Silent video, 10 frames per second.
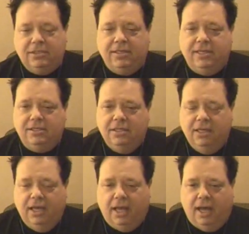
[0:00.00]
says,
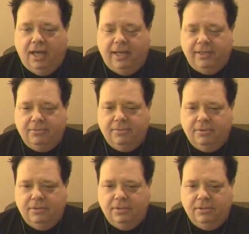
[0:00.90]

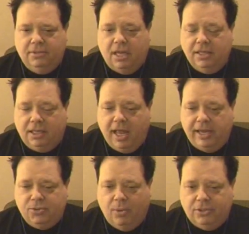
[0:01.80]
Don, the
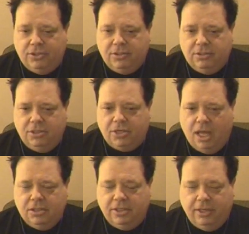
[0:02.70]
class wants to
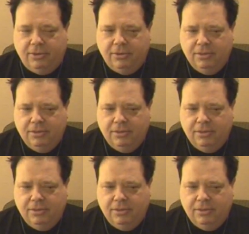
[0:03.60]
talk to you.